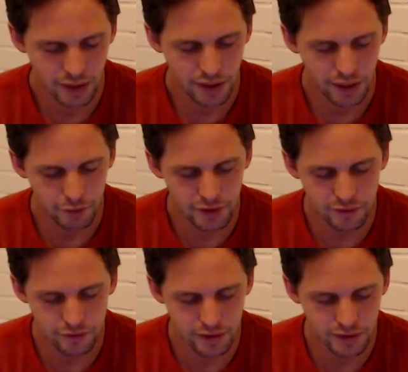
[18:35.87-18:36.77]
How
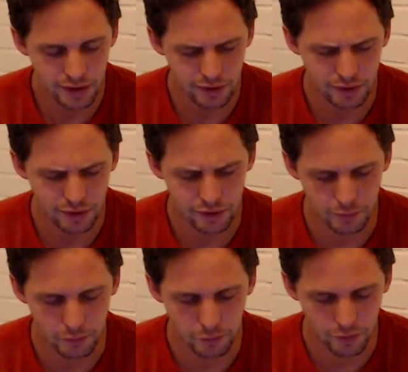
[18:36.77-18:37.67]
easily can I get
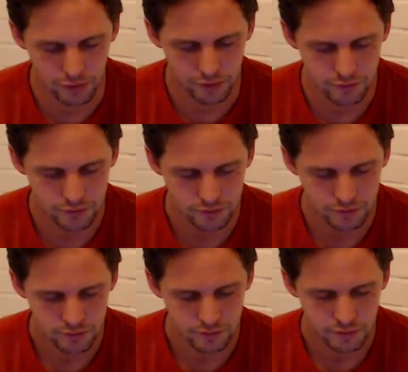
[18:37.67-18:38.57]
up a wall?
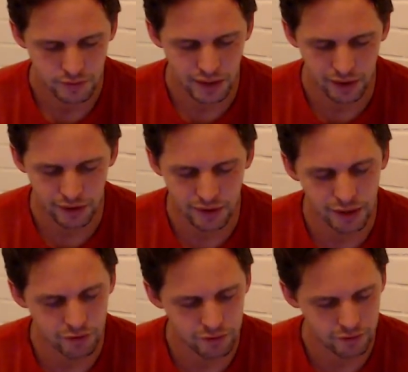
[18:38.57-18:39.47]
Can I
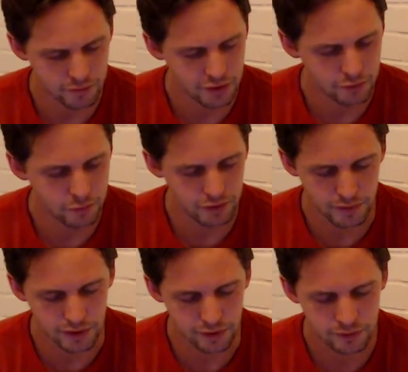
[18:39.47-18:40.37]
carry something with
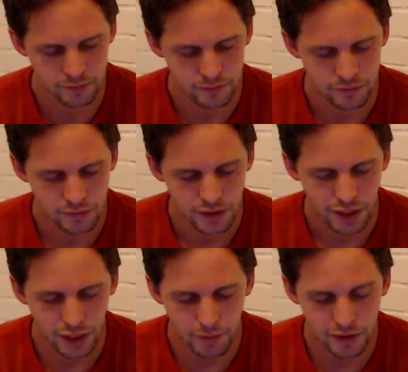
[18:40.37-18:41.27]
me?
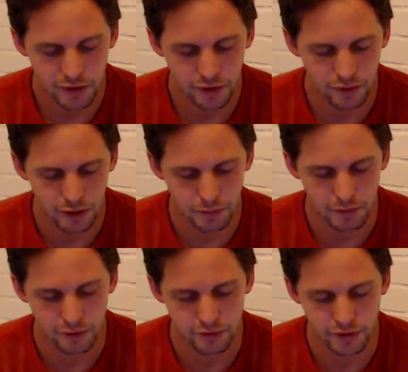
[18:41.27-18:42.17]
How many
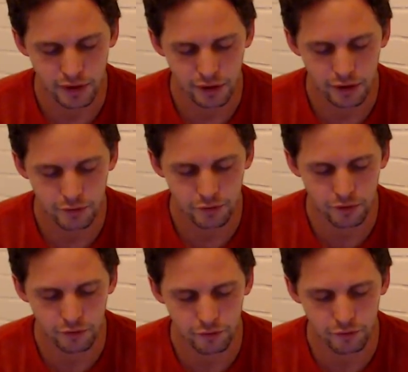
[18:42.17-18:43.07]
kilometers can I cover
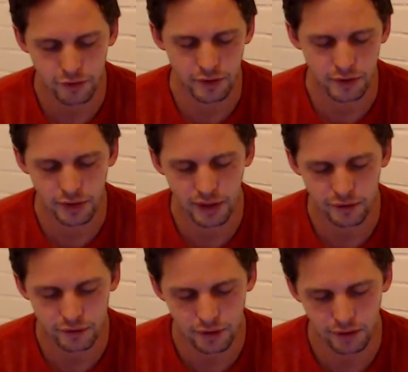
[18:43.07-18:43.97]
on foot in a
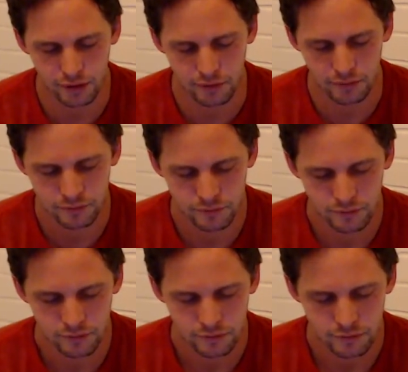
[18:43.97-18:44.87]
day's time?
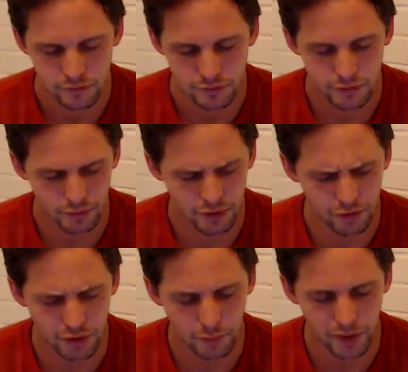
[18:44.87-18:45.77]
Do I know
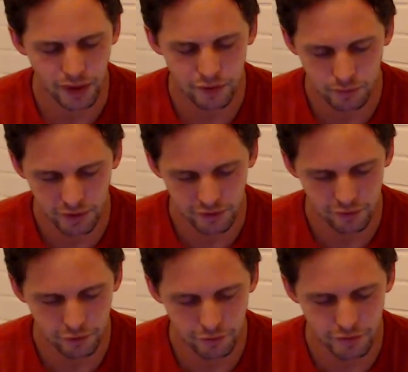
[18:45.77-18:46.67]
how to pace
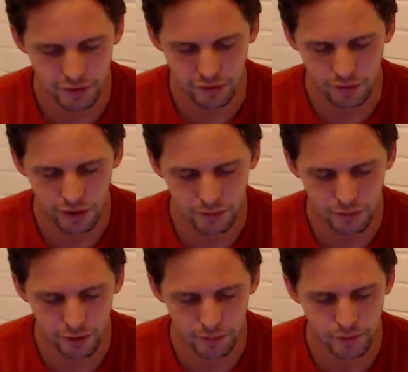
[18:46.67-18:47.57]
myself as I climb
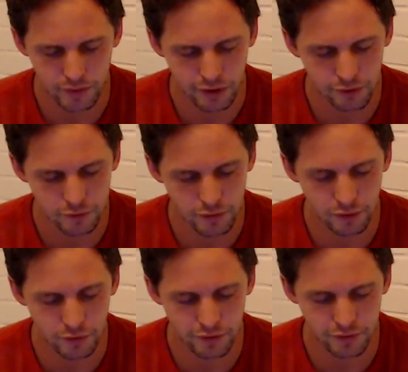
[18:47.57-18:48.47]
up or down so I
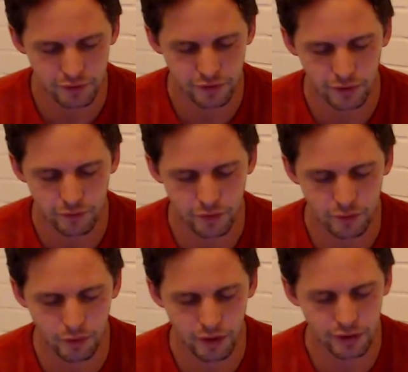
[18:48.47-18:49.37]
don't have to stop for a
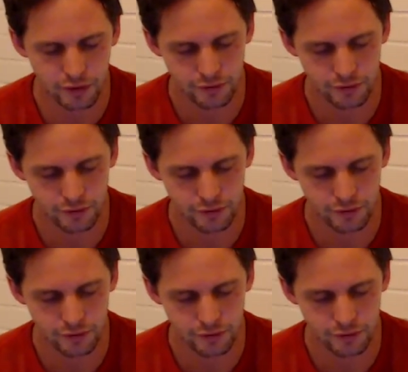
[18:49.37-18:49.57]
break?